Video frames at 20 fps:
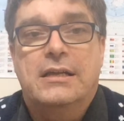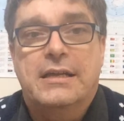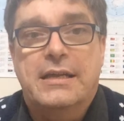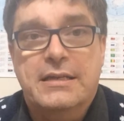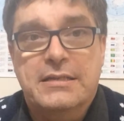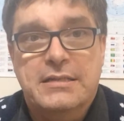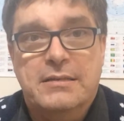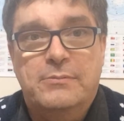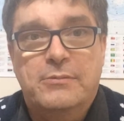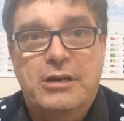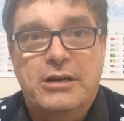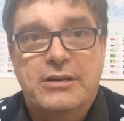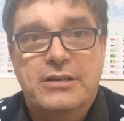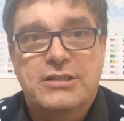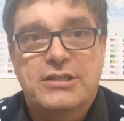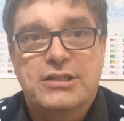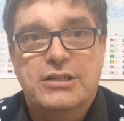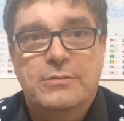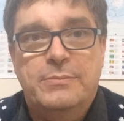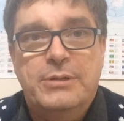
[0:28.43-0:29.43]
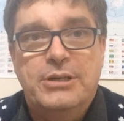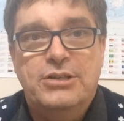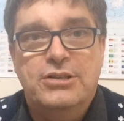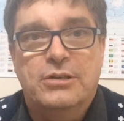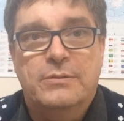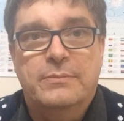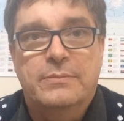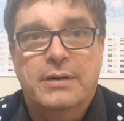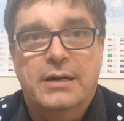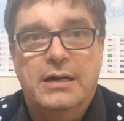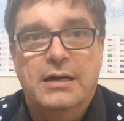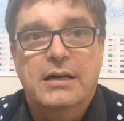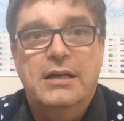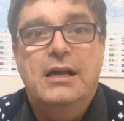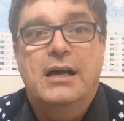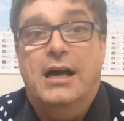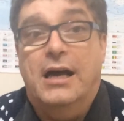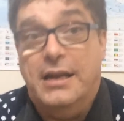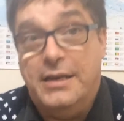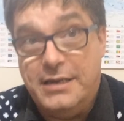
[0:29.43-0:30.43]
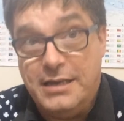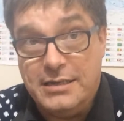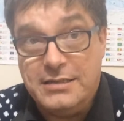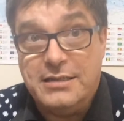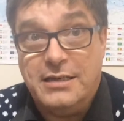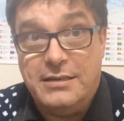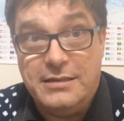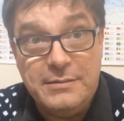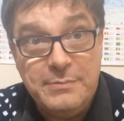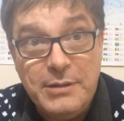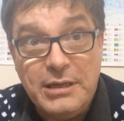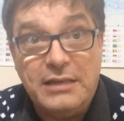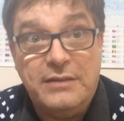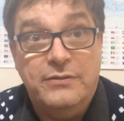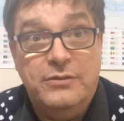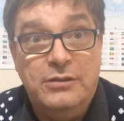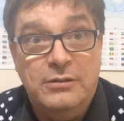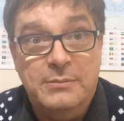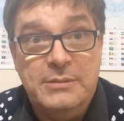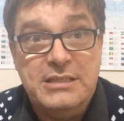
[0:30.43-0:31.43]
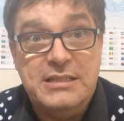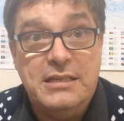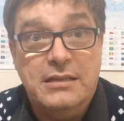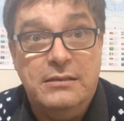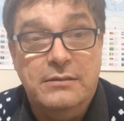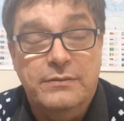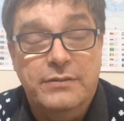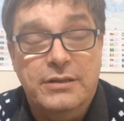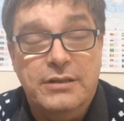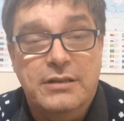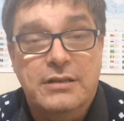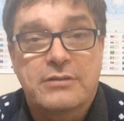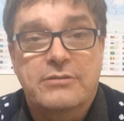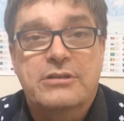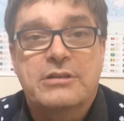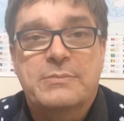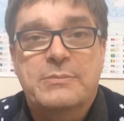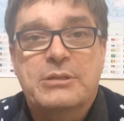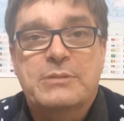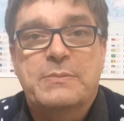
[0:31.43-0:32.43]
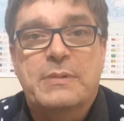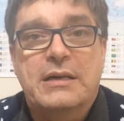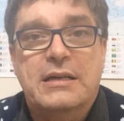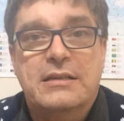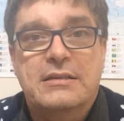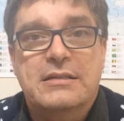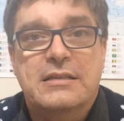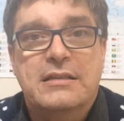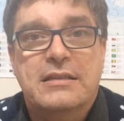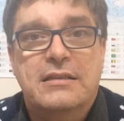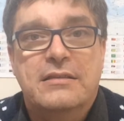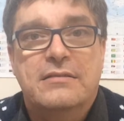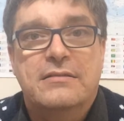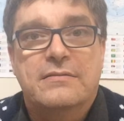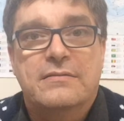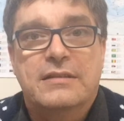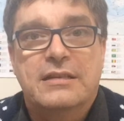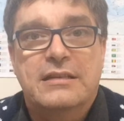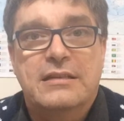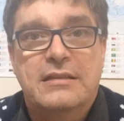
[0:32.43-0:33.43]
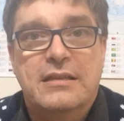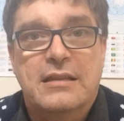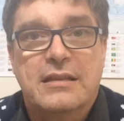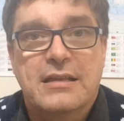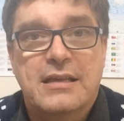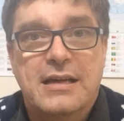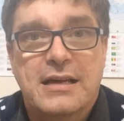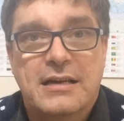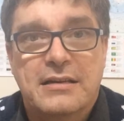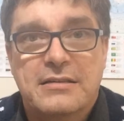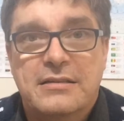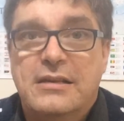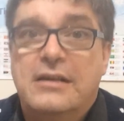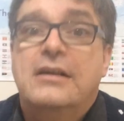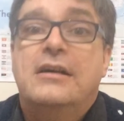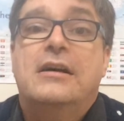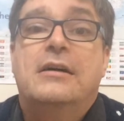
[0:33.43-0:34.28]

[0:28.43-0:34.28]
Yes, I'm wearing a stupid jumper, and yes, I did make a fool of myself at the Christmas party dinner that they had,